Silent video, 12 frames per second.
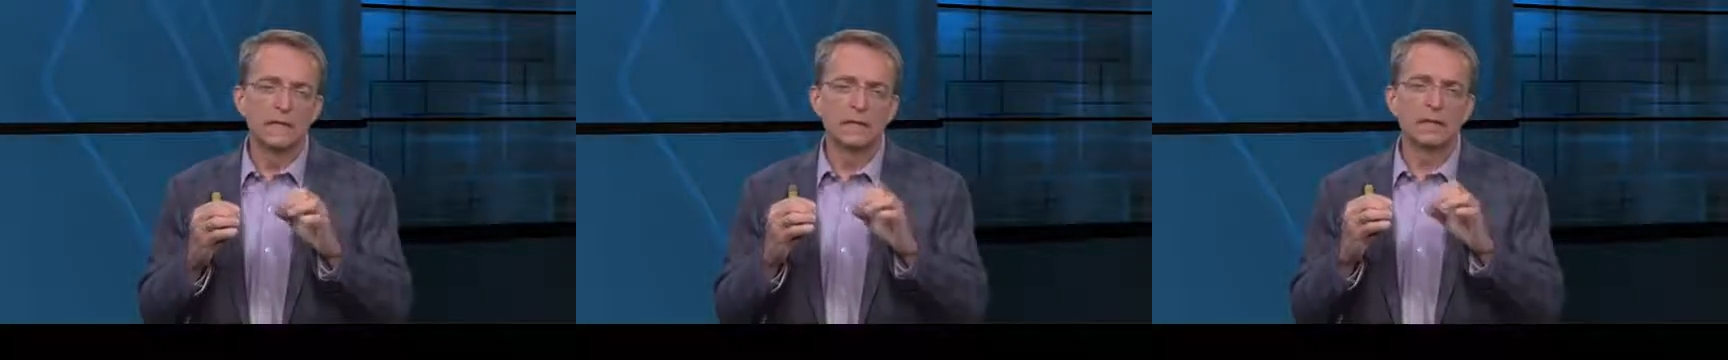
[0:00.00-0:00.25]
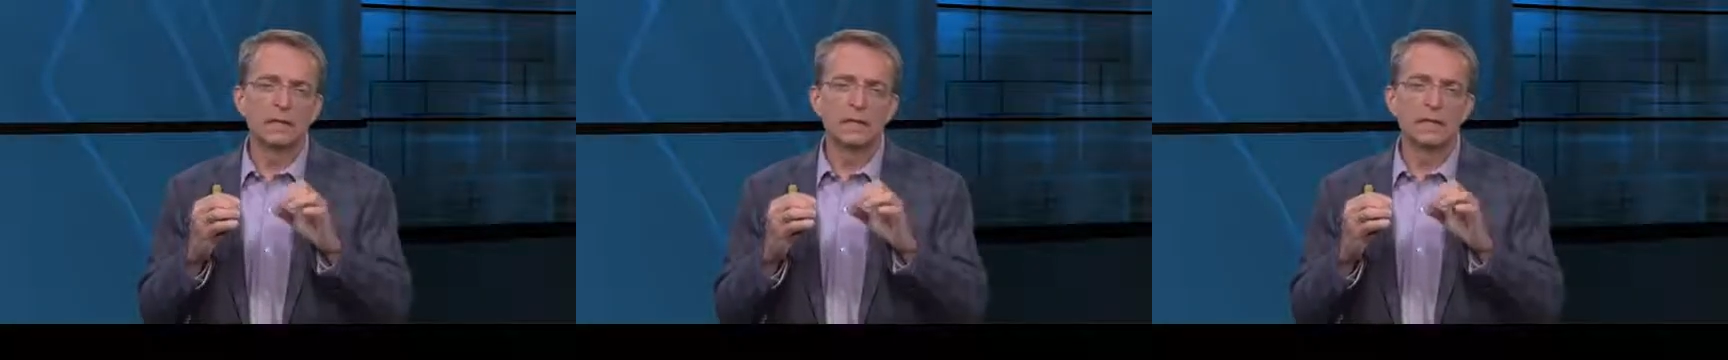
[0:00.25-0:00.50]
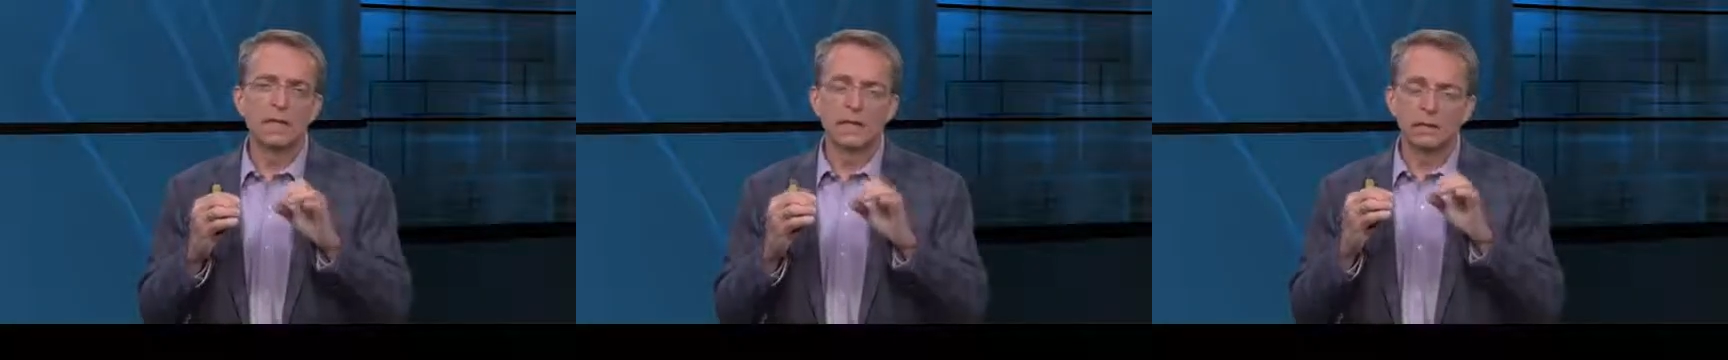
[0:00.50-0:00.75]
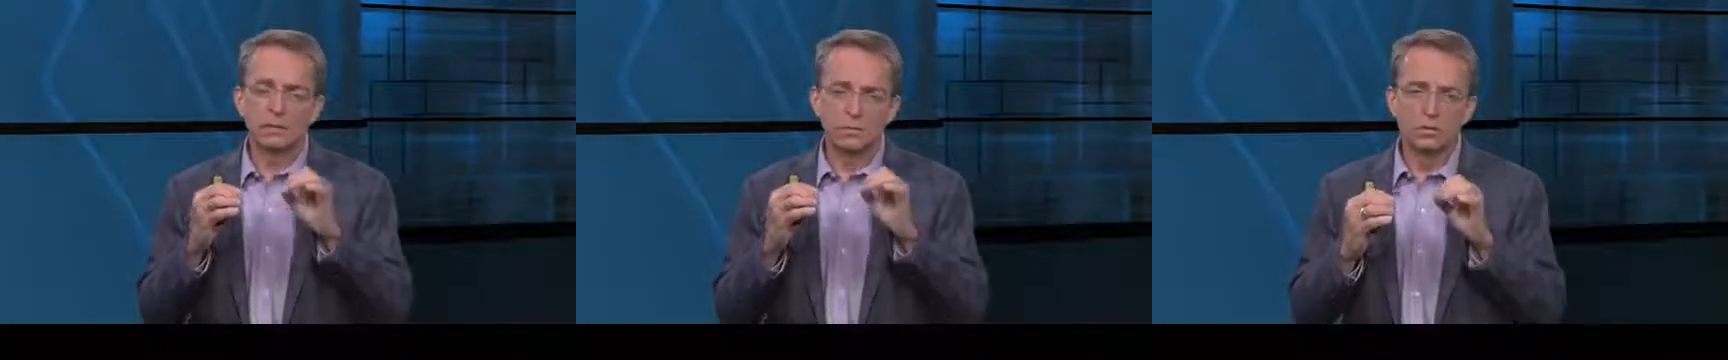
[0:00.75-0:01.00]
in
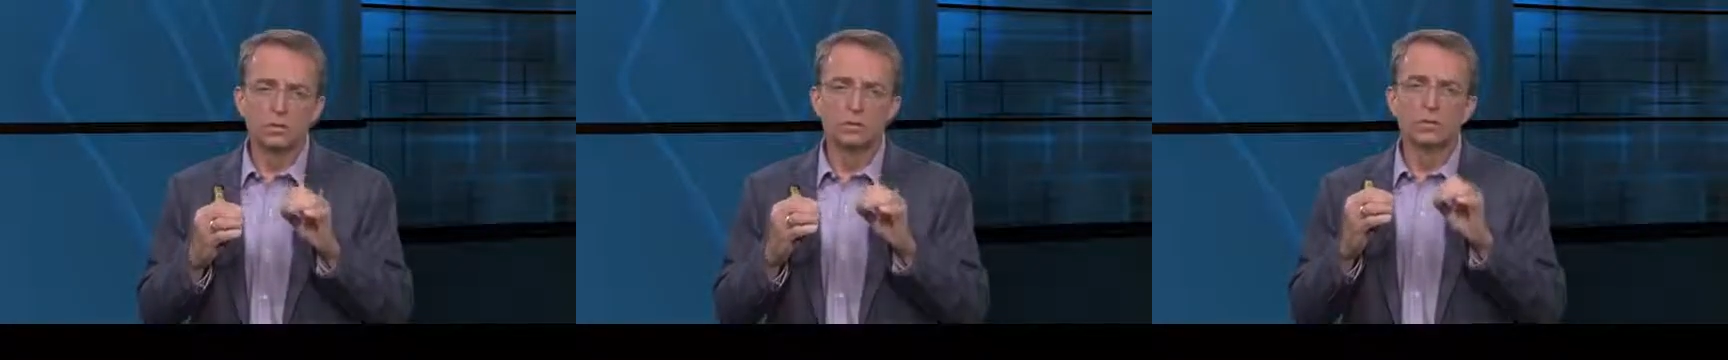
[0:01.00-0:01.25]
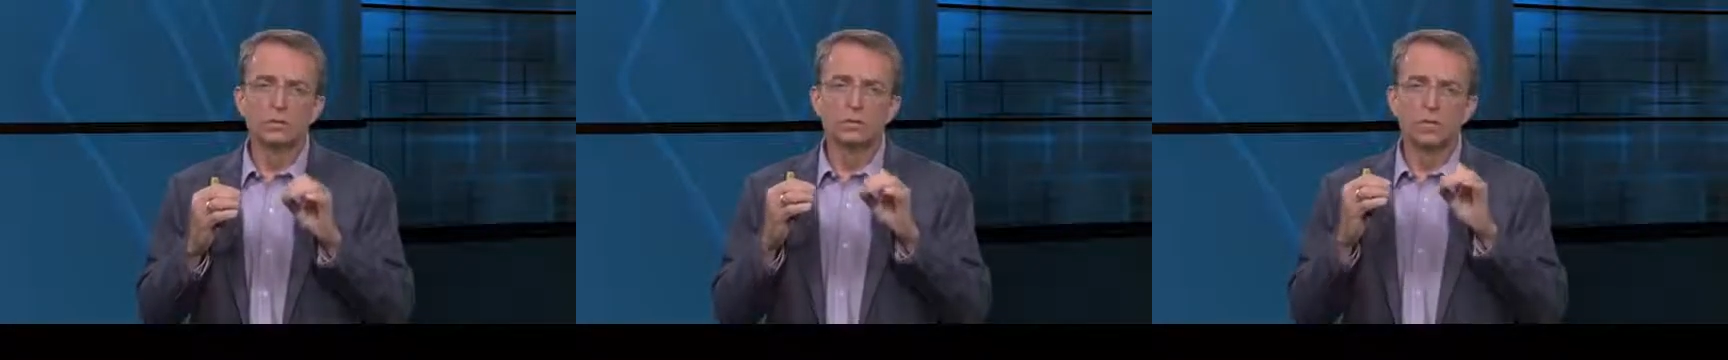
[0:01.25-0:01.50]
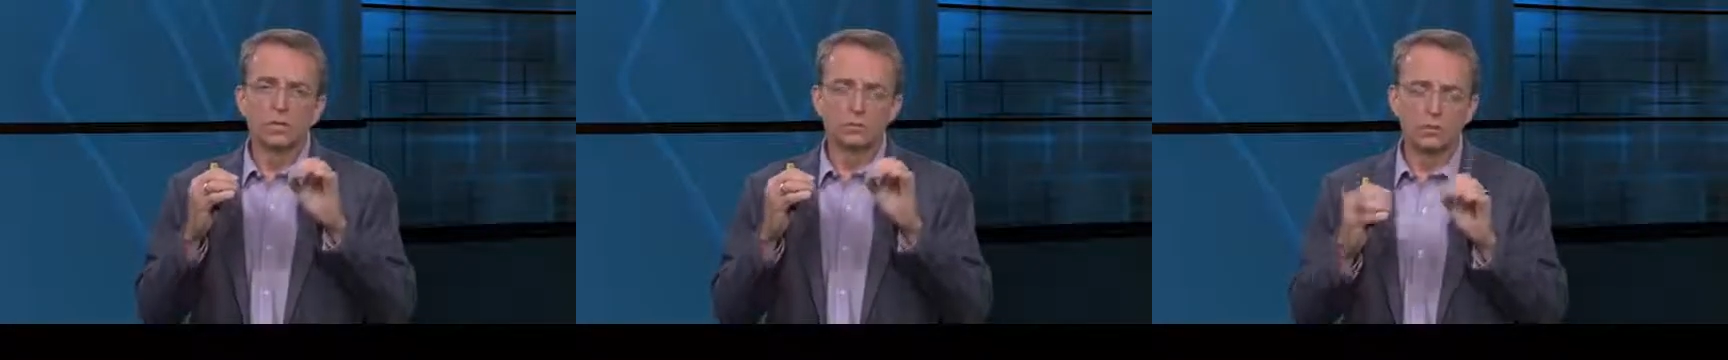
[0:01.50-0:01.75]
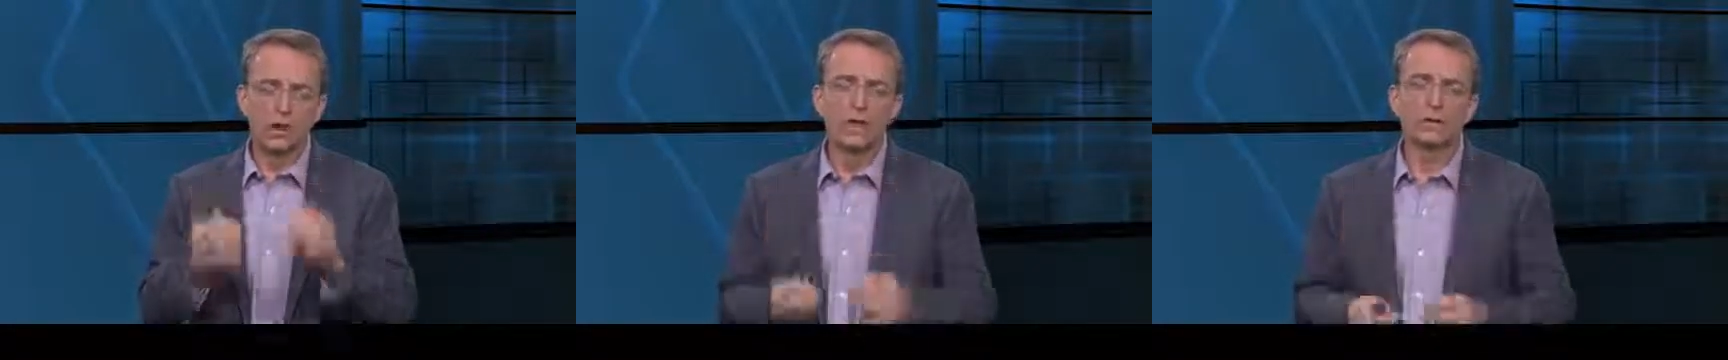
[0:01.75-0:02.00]
a new and
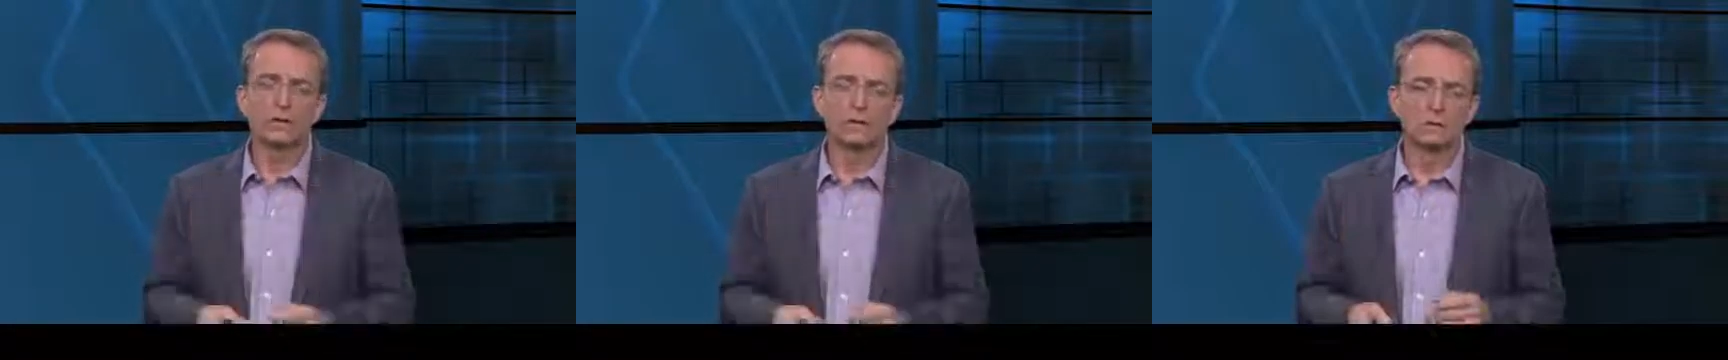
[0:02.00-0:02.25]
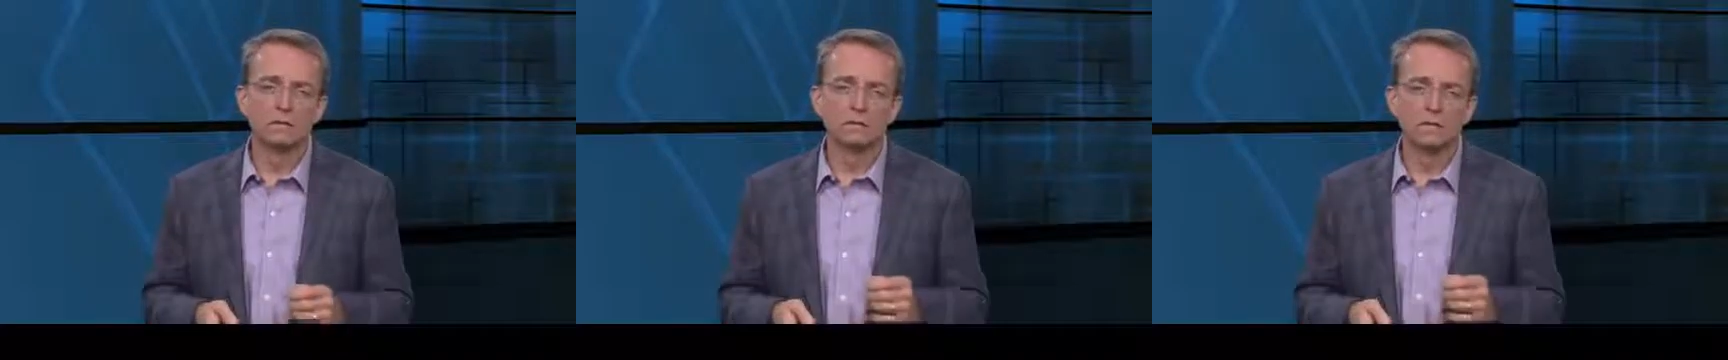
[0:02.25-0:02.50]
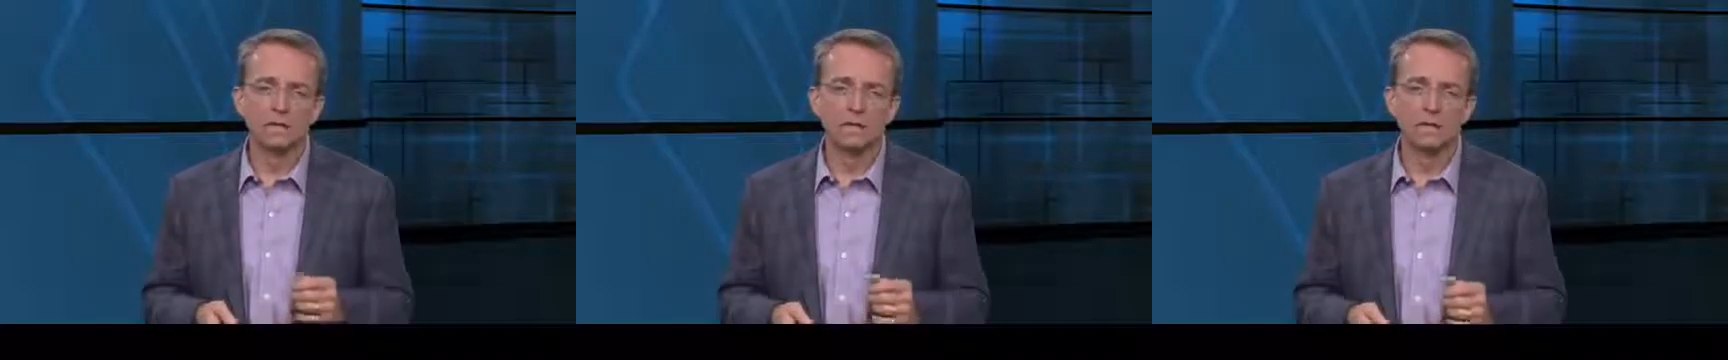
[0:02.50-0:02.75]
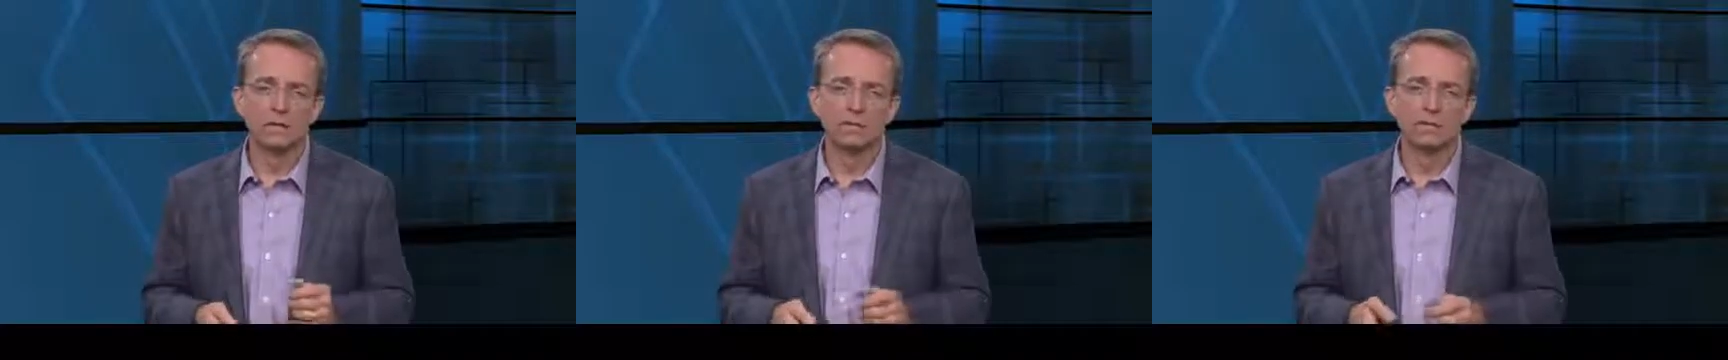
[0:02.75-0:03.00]
radical
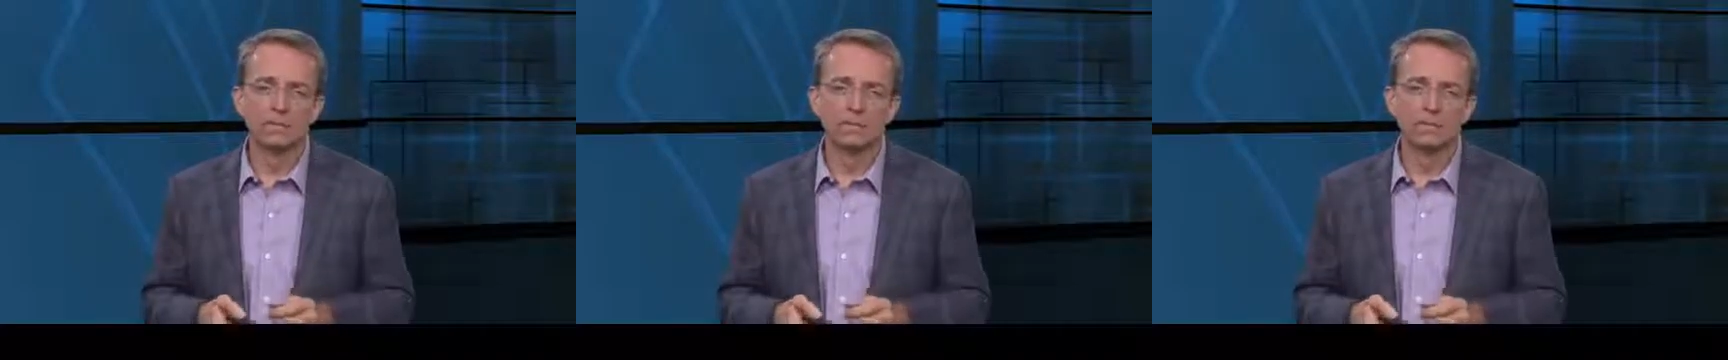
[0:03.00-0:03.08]
way.